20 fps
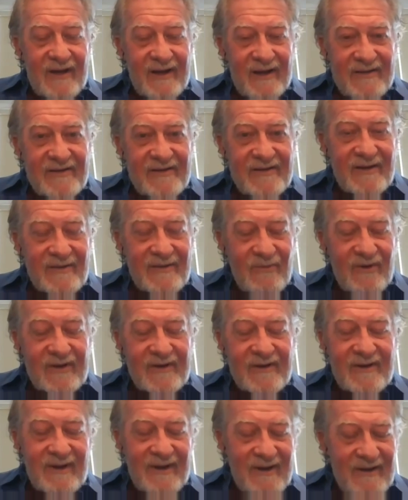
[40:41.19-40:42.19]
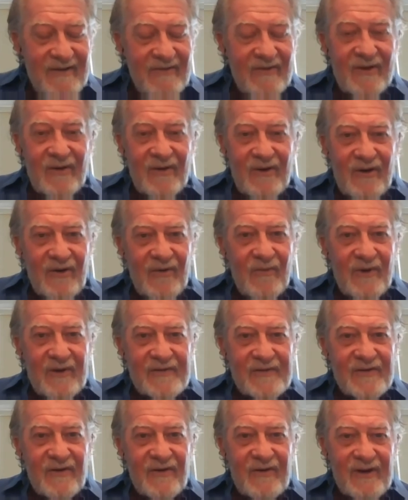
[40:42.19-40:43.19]
I said, what, you know,
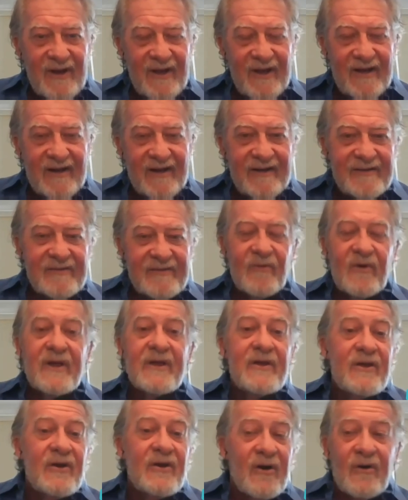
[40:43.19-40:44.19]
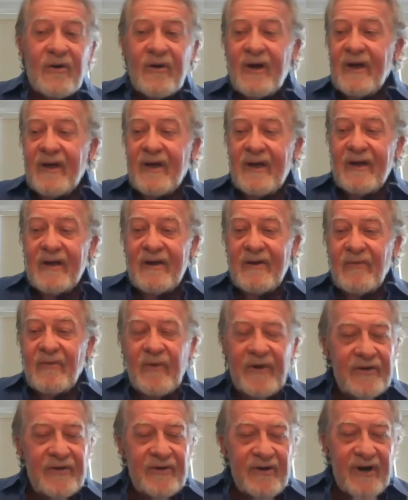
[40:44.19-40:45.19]
what's going on? They said, well, you know,
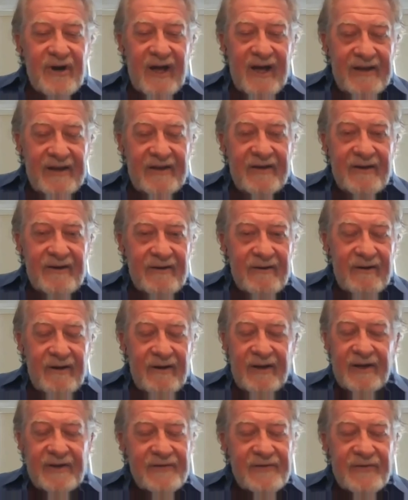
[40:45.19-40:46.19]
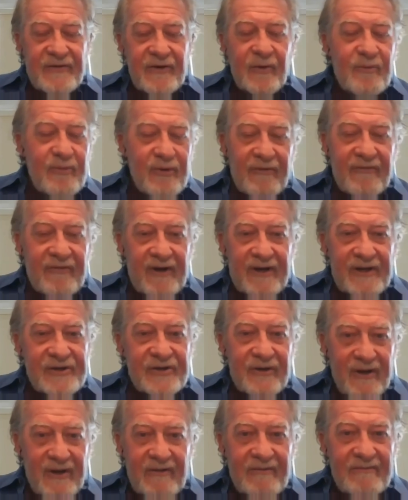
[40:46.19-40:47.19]
when you're not here, it's so
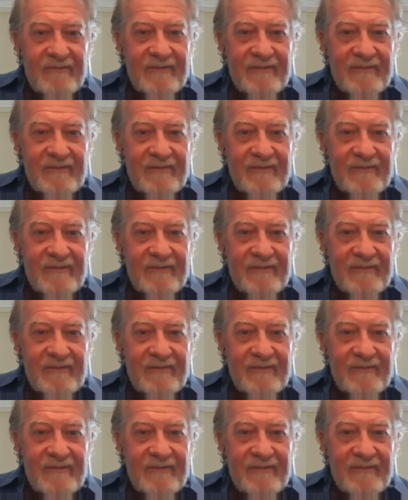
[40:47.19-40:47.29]
professional.